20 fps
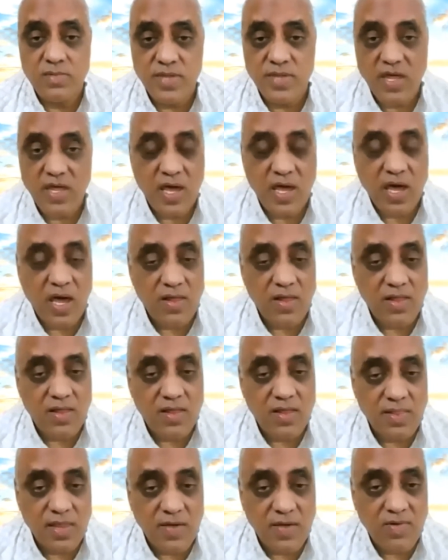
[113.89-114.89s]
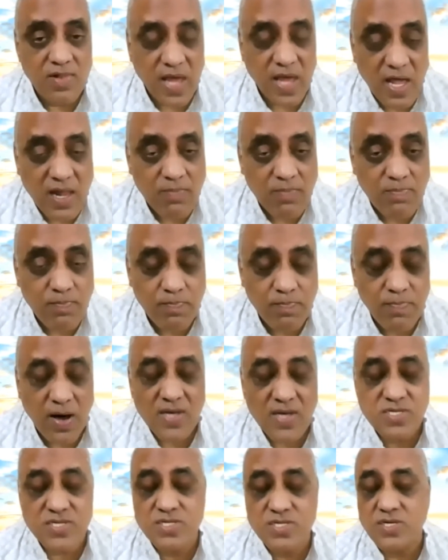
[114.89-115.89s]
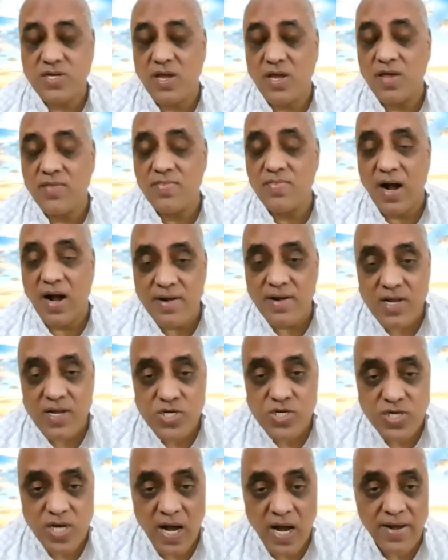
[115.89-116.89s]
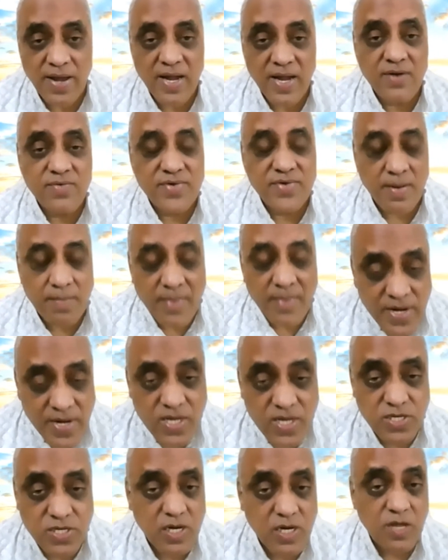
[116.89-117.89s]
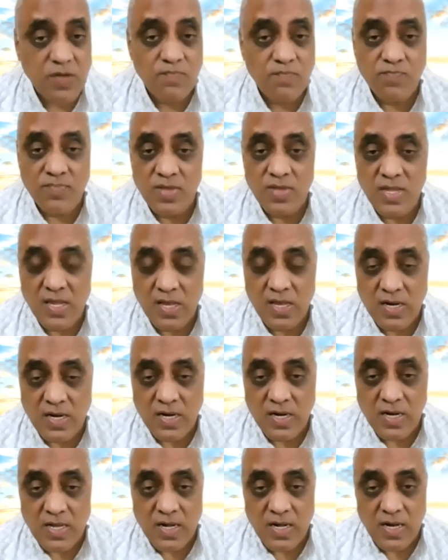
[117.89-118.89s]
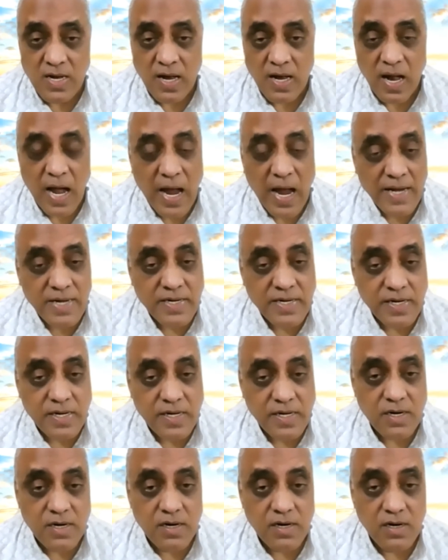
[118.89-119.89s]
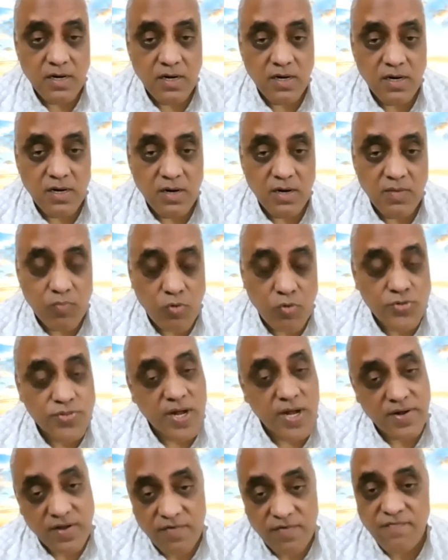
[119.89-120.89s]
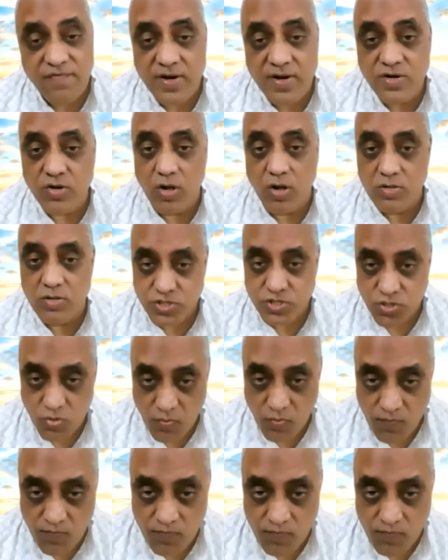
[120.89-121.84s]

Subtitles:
They will help us in understanding tremendously, and both are different also.